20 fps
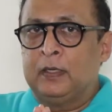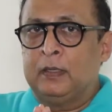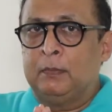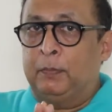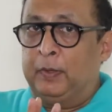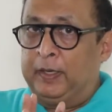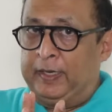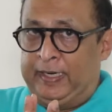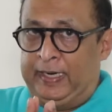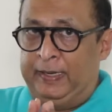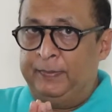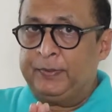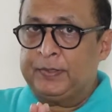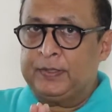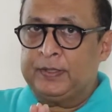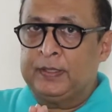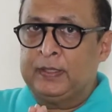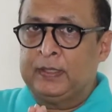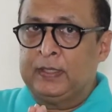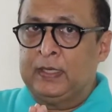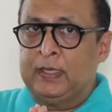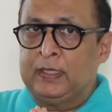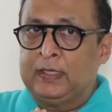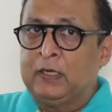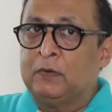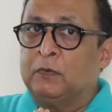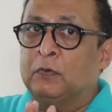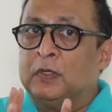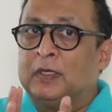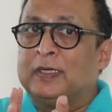Perhaps
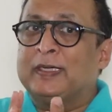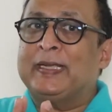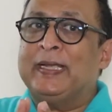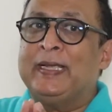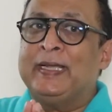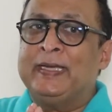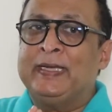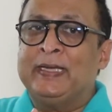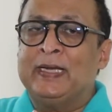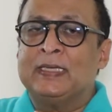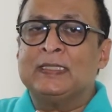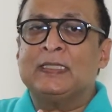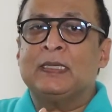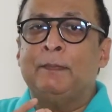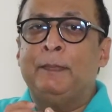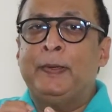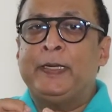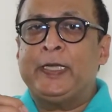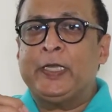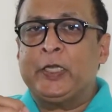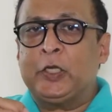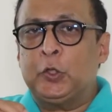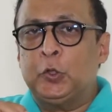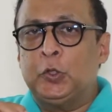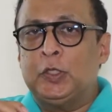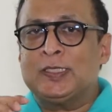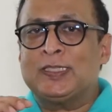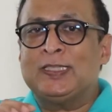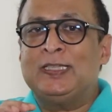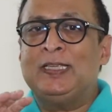the work areas are
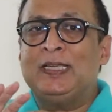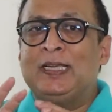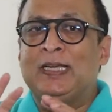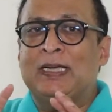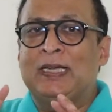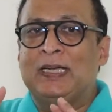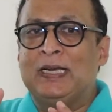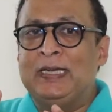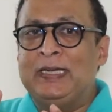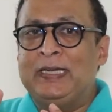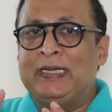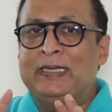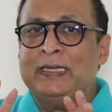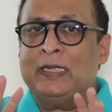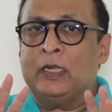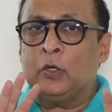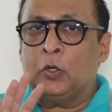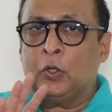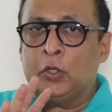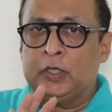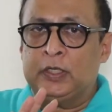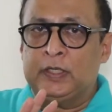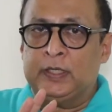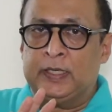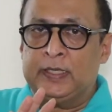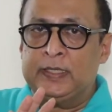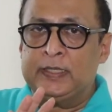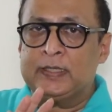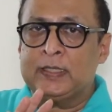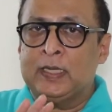meticulously cleaned and
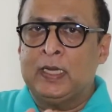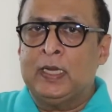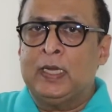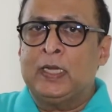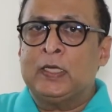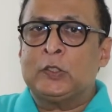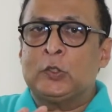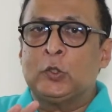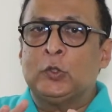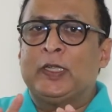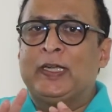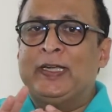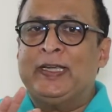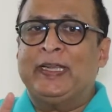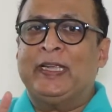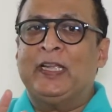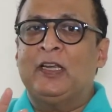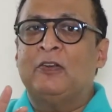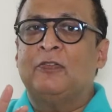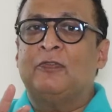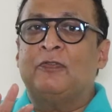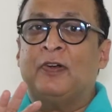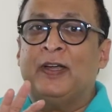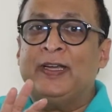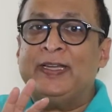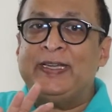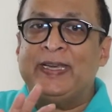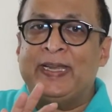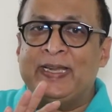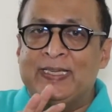organized so that they can
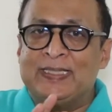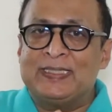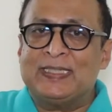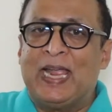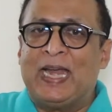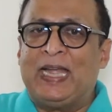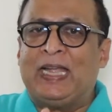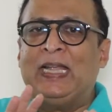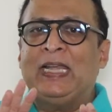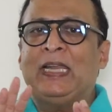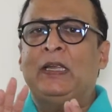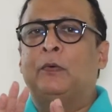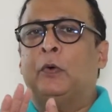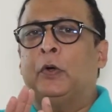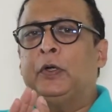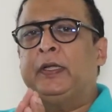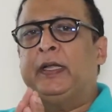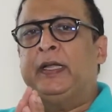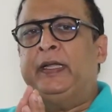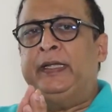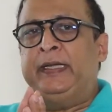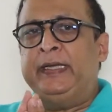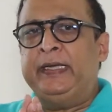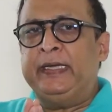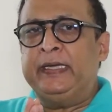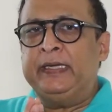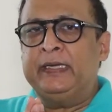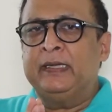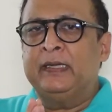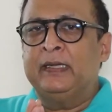find exactly what they
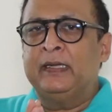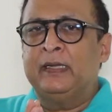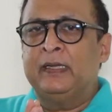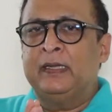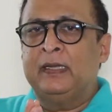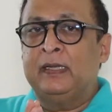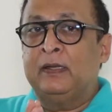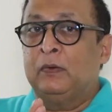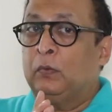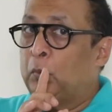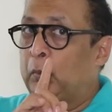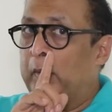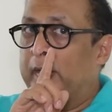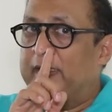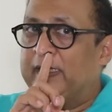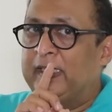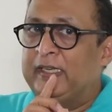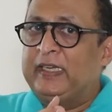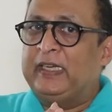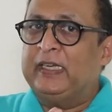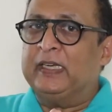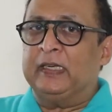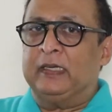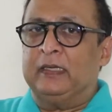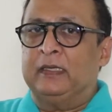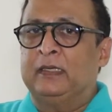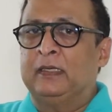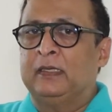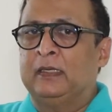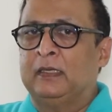need when they need it.